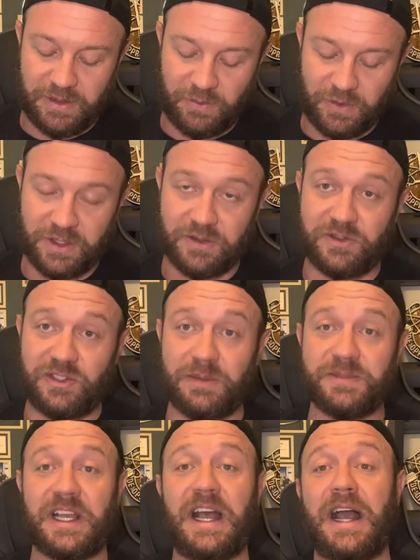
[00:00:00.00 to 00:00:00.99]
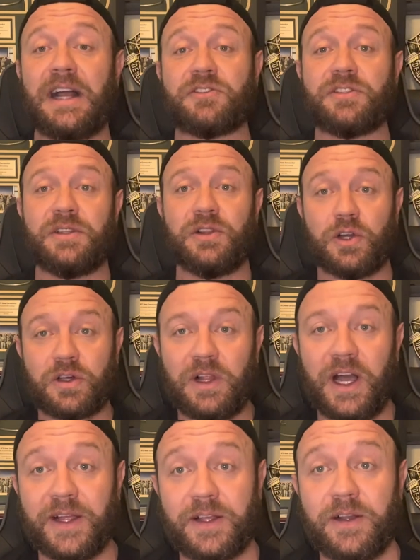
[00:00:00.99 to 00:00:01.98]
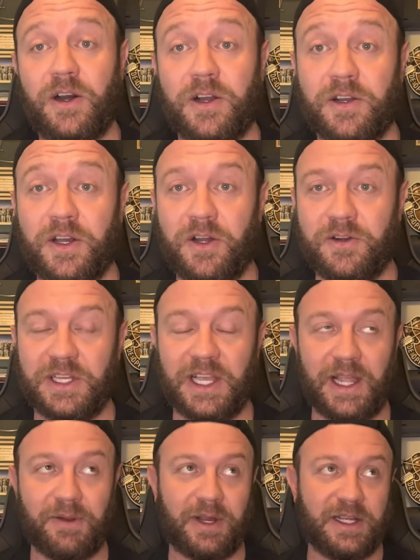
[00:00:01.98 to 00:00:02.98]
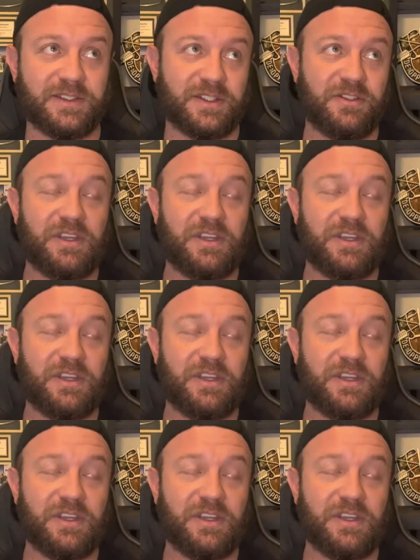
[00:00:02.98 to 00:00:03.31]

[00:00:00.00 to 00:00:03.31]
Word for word: what do those jumps actually look like on an ODA, right? So you